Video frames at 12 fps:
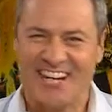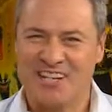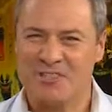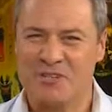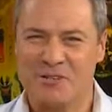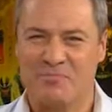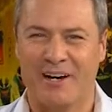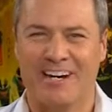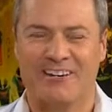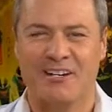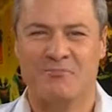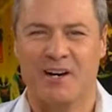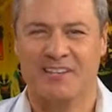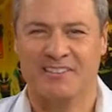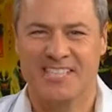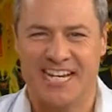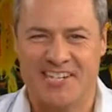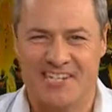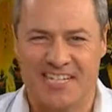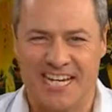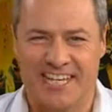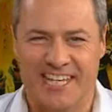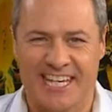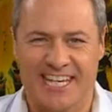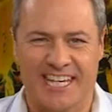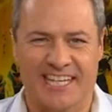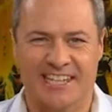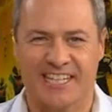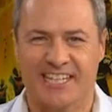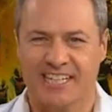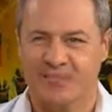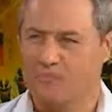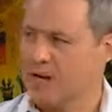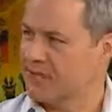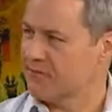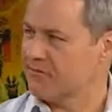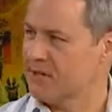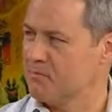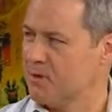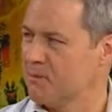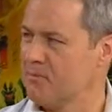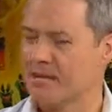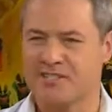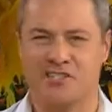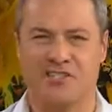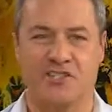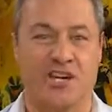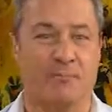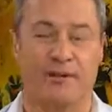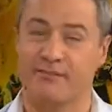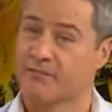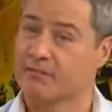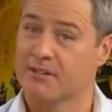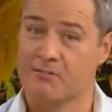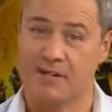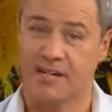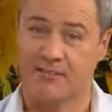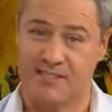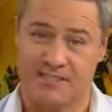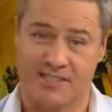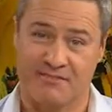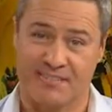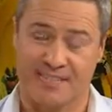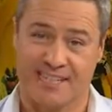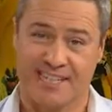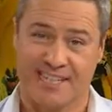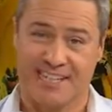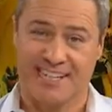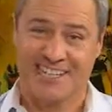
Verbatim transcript: nice work by our own Michael Teychenne there, and the little microphone popper matched his jumper. Very rare in TV.